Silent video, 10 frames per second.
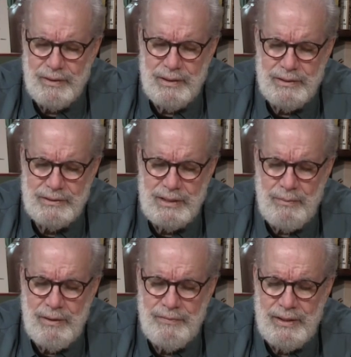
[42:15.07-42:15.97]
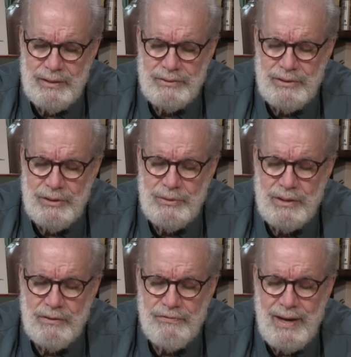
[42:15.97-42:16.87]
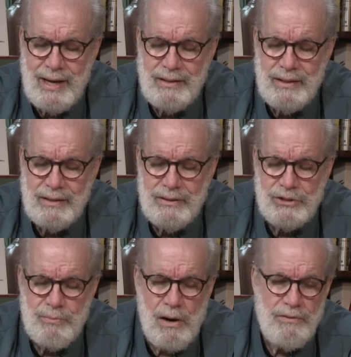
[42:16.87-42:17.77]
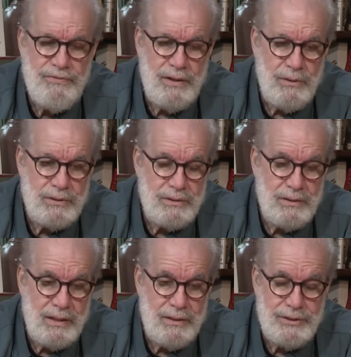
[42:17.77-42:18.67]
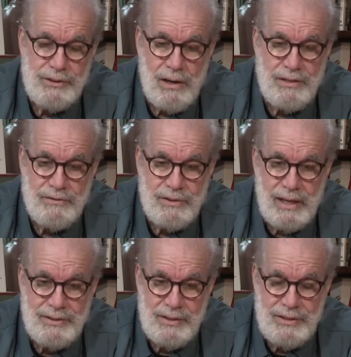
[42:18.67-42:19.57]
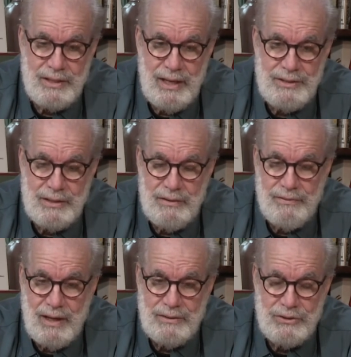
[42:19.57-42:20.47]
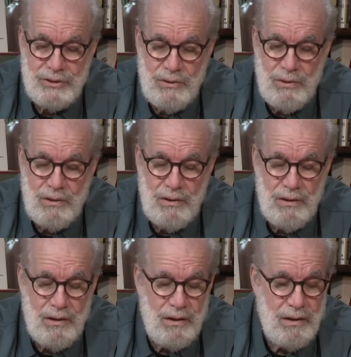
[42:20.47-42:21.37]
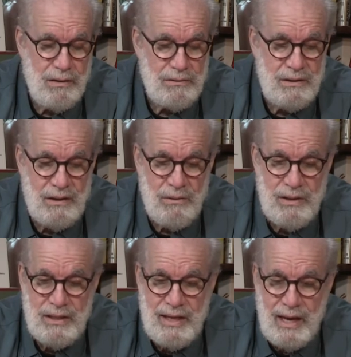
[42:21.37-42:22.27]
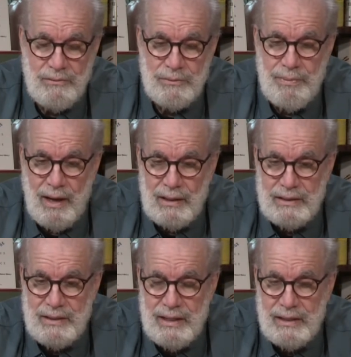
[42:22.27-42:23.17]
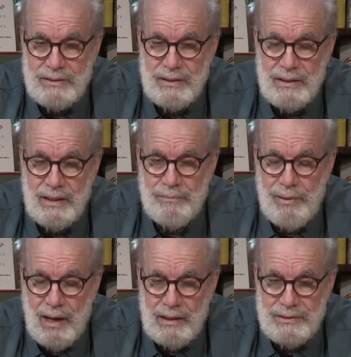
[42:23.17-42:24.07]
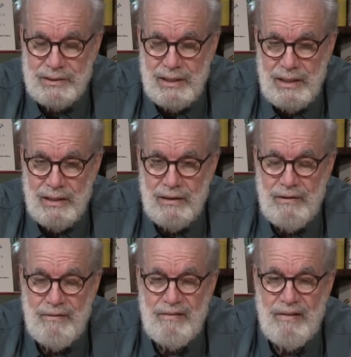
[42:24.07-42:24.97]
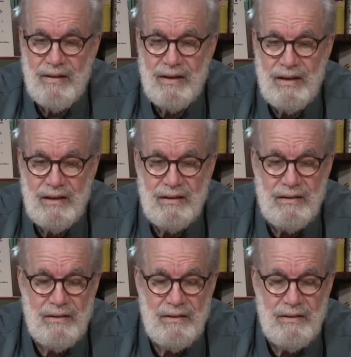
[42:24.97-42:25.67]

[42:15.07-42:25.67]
Some of it is due to the fact that the smart folks that are in charge of science education have gotten so loaded down with politics and policy, and